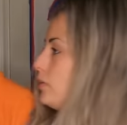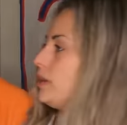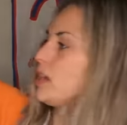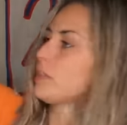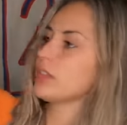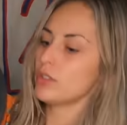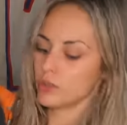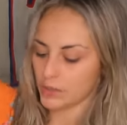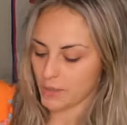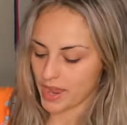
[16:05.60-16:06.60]
We got my
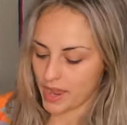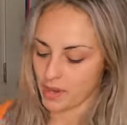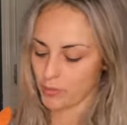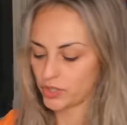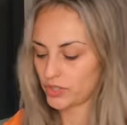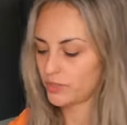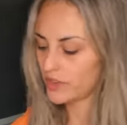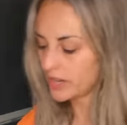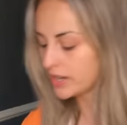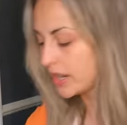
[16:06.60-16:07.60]
clothes bag, which is
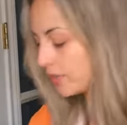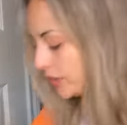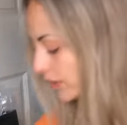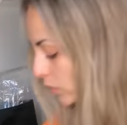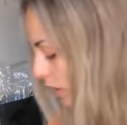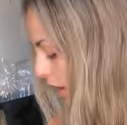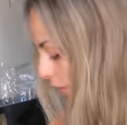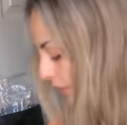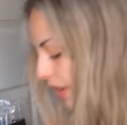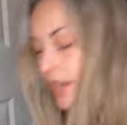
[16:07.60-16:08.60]
very heavy as
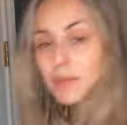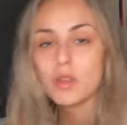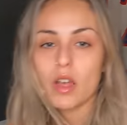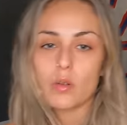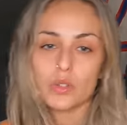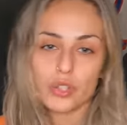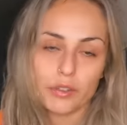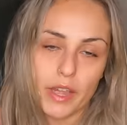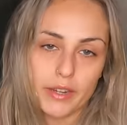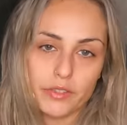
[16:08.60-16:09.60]
well. I am not
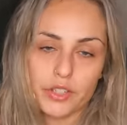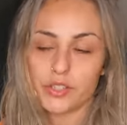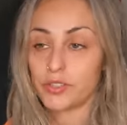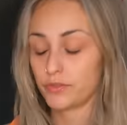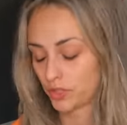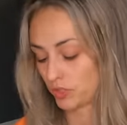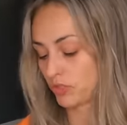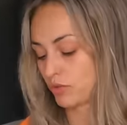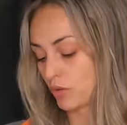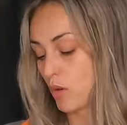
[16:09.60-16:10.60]
ultralight, just
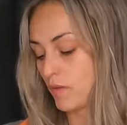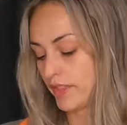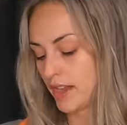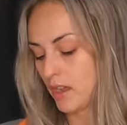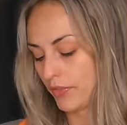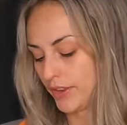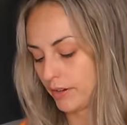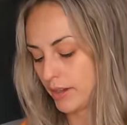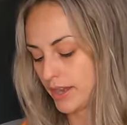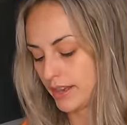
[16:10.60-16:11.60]
just throwing that out
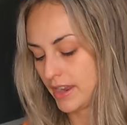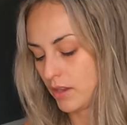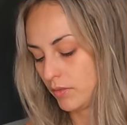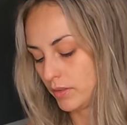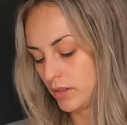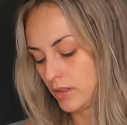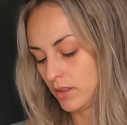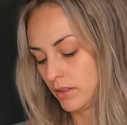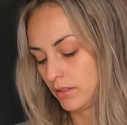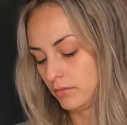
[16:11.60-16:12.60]
there right now
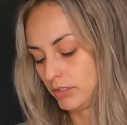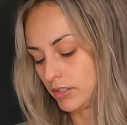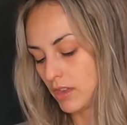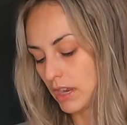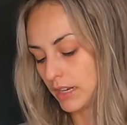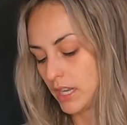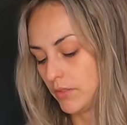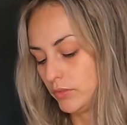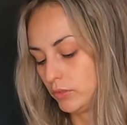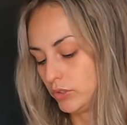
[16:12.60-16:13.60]
we are not going to
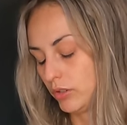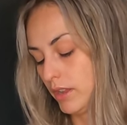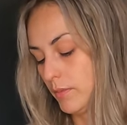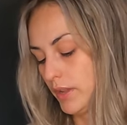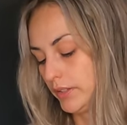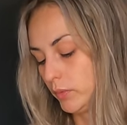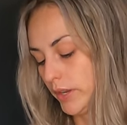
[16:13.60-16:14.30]
have an ultralight base